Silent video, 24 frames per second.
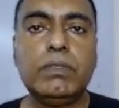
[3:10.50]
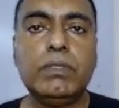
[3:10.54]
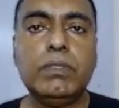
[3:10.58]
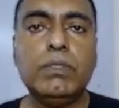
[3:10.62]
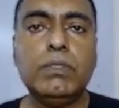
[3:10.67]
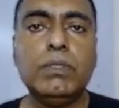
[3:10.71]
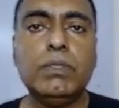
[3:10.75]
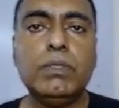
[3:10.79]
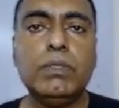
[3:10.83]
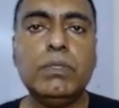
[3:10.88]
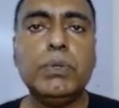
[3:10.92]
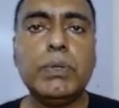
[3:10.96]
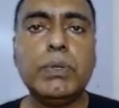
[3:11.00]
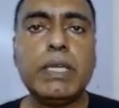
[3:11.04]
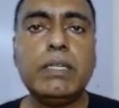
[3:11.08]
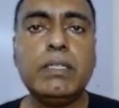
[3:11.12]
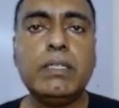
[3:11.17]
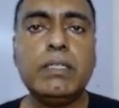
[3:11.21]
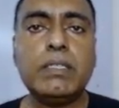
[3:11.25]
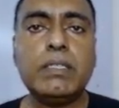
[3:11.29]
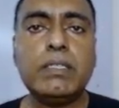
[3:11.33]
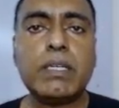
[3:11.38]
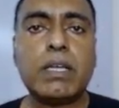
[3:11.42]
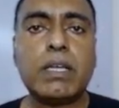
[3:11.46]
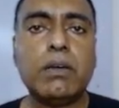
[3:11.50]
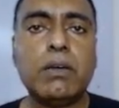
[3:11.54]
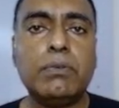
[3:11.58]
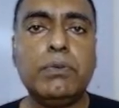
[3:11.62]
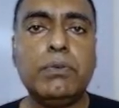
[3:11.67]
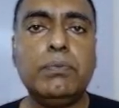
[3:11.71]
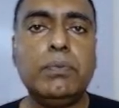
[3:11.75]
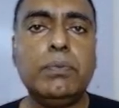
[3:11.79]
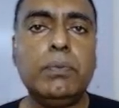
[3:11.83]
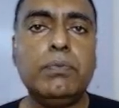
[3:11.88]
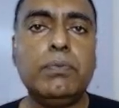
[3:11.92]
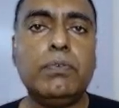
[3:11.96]
So you can check
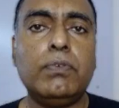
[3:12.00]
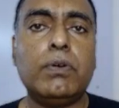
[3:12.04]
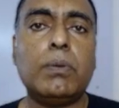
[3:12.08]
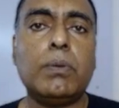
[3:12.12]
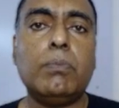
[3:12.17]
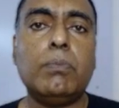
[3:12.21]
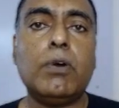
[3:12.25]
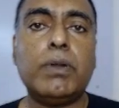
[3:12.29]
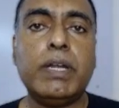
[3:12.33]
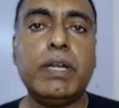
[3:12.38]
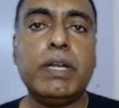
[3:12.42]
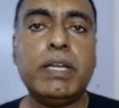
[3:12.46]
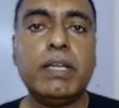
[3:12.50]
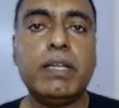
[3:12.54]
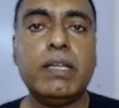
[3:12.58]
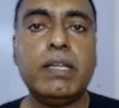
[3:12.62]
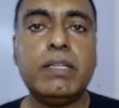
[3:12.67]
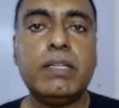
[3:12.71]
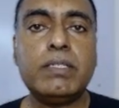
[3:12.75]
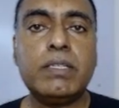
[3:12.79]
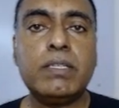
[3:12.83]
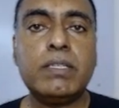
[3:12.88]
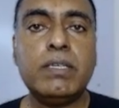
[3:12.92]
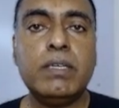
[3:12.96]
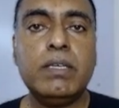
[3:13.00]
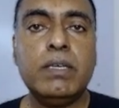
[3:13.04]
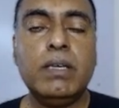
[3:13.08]
out for more details.